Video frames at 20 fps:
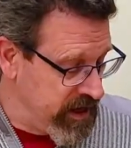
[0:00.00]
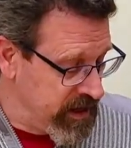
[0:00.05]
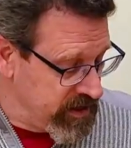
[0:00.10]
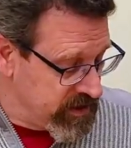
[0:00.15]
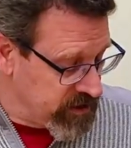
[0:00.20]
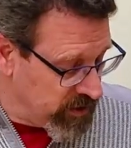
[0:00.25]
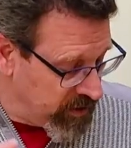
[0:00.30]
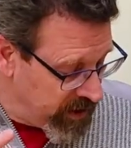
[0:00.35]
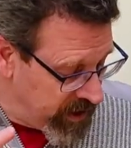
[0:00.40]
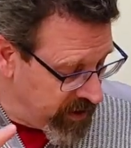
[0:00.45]

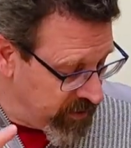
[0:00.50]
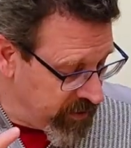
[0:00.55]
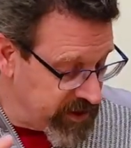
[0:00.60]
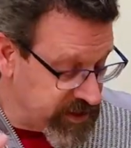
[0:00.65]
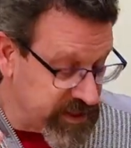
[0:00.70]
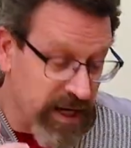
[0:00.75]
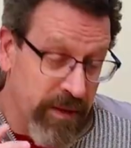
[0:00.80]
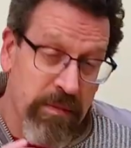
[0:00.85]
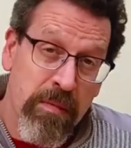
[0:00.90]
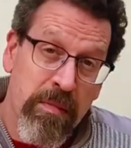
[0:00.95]
So anyways,
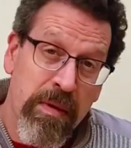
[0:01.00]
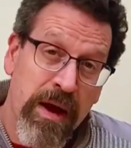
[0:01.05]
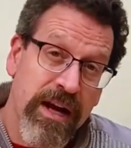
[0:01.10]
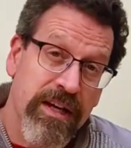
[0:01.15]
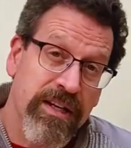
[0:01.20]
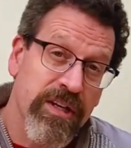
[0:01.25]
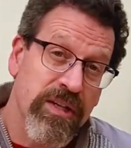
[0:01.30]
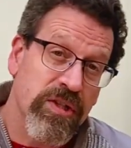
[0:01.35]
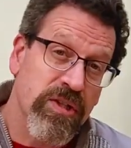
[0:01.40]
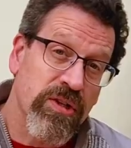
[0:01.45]
coming
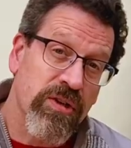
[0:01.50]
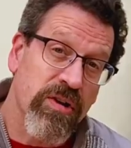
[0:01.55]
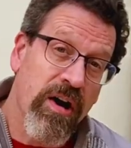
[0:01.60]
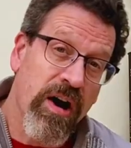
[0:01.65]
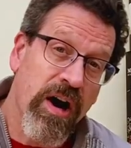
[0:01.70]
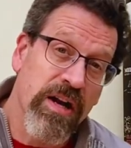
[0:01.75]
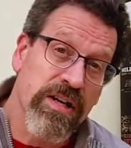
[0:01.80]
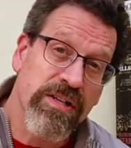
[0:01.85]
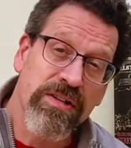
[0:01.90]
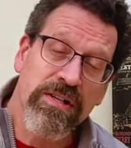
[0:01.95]
back to
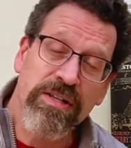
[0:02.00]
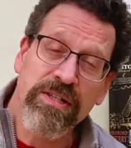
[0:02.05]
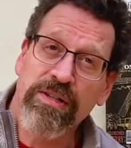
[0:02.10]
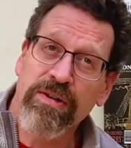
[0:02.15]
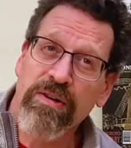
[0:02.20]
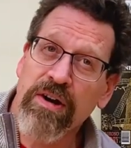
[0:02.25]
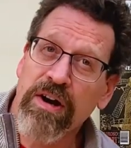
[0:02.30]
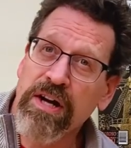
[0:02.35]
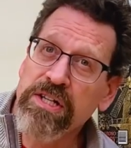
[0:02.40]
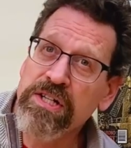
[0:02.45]
Scotch, this
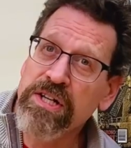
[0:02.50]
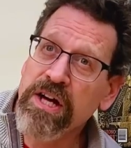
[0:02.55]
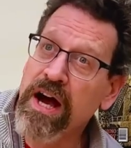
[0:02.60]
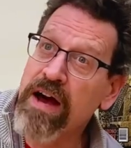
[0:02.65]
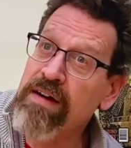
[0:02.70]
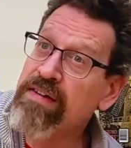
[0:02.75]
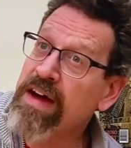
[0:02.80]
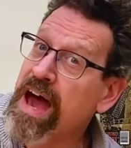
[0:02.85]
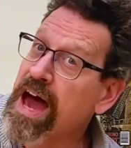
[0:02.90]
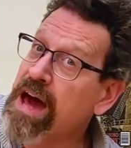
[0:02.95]
Scotch
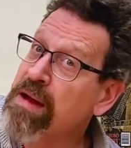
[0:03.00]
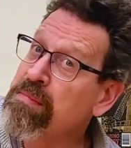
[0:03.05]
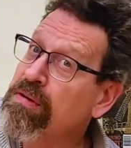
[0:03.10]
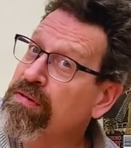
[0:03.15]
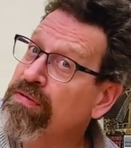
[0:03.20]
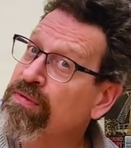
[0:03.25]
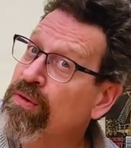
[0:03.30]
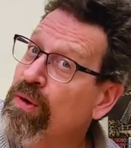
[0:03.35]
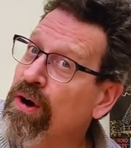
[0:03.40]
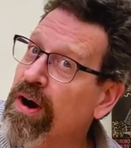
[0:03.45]
I've had
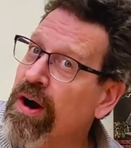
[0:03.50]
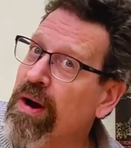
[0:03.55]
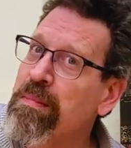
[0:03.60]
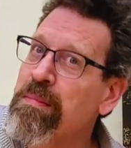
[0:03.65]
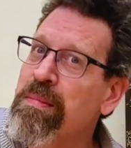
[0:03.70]
before,